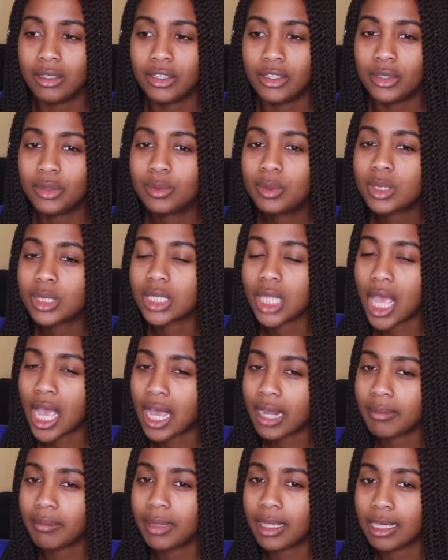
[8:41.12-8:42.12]
you will
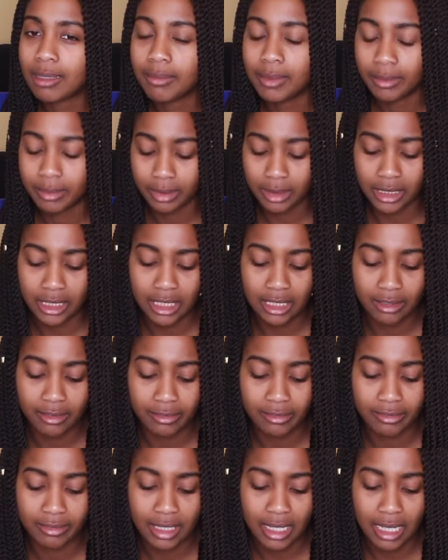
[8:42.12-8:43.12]
not make me
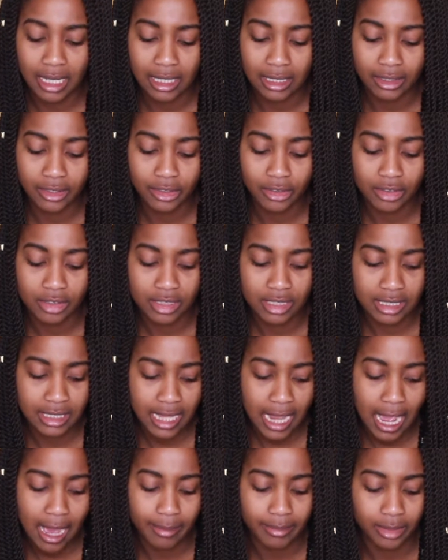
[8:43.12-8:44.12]
believe that your
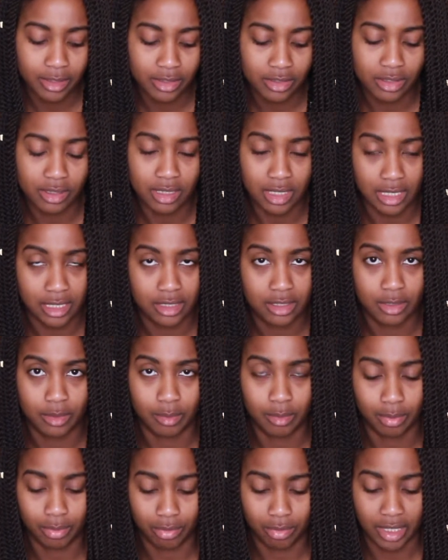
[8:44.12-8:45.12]
scalp doesn't need to
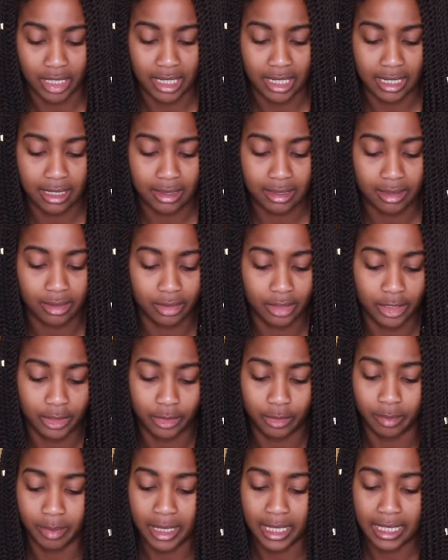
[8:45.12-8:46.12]
breathe a
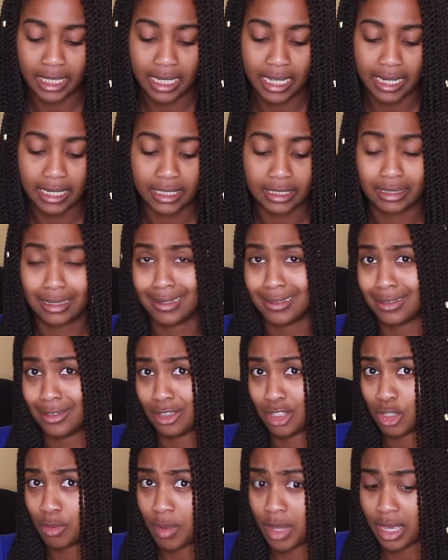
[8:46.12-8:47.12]
little bit and it
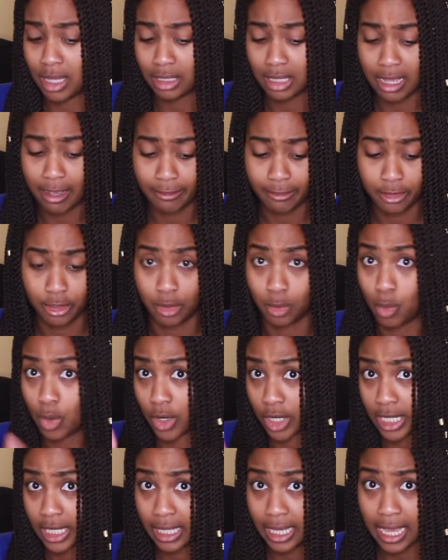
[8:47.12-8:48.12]
doesn't smell after
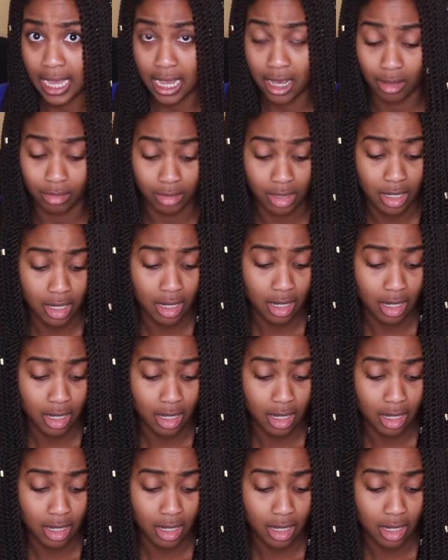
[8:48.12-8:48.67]
working out.